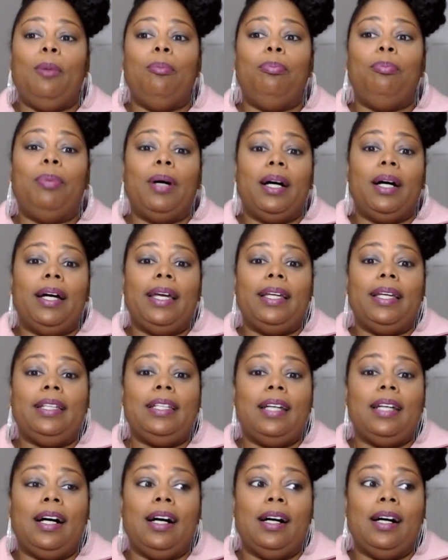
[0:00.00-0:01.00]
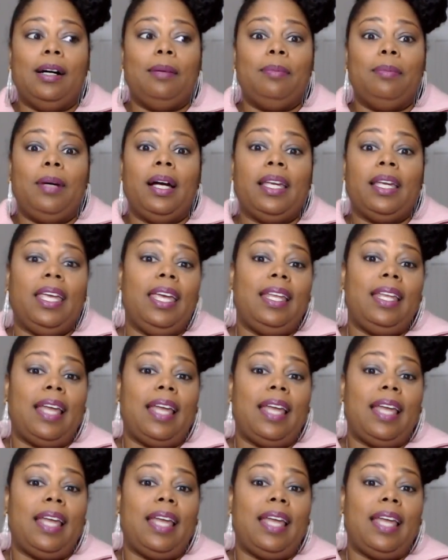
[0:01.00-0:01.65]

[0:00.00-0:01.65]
But again,